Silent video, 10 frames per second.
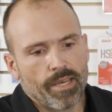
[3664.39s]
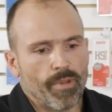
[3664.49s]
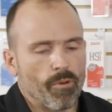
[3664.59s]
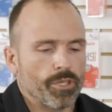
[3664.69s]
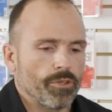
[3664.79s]

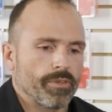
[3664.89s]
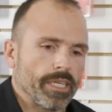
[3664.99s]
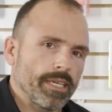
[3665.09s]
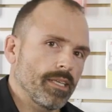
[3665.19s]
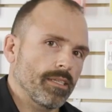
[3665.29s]
But when you
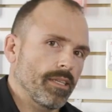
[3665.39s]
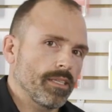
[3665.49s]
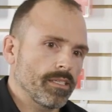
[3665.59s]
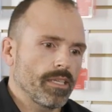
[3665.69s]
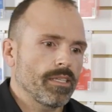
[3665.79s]
dig into
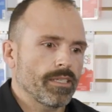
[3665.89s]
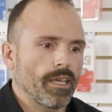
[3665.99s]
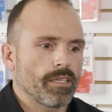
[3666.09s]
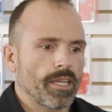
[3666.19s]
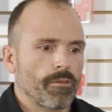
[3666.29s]
these
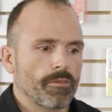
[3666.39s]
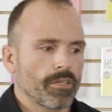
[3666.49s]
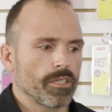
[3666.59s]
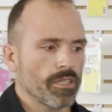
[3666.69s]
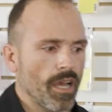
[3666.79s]
details that we're
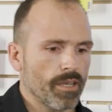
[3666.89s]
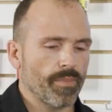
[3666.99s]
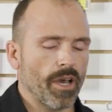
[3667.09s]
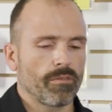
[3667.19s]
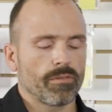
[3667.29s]
going to talk
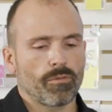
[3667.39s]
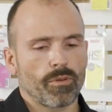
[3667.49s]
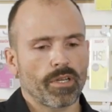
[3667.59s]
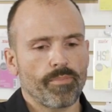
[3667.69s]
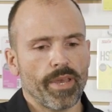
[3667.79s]
about,
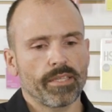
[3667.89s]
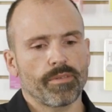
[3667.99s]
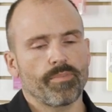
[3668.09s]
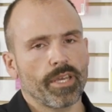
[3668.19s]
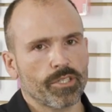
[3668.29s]
we're going to paint a
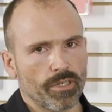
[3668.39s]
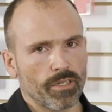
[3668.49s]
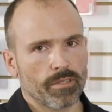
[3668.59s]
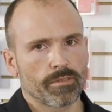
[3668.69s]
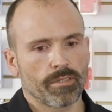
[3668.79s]

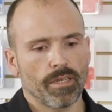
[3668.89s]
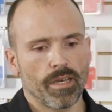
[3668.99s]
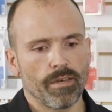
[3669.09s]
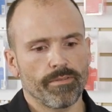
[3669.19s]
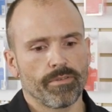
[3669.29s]
picture
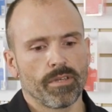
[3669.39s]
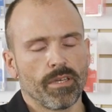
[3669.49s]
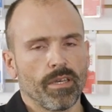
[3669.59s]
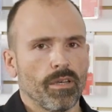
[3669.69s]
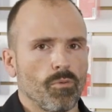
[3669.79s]
of
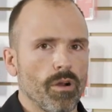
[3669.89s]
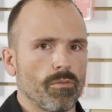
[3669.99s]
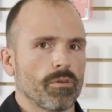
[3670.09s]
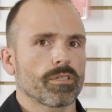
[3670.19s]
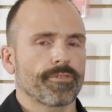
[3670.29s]
what
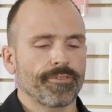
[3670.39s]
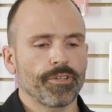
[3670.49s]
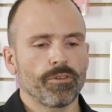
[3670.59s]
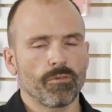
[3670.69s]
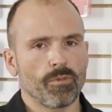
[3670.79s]
works for
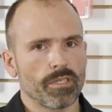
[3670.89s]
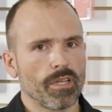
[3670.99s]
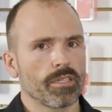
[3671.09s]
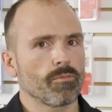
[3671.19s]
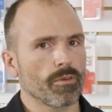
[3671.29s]
you and what
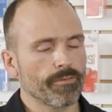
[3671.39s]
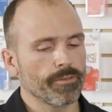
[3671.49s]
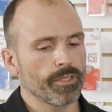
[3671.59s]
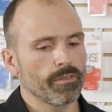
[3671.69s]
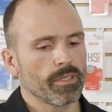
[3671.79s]
doesn't work
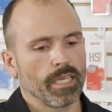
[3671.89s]
for you.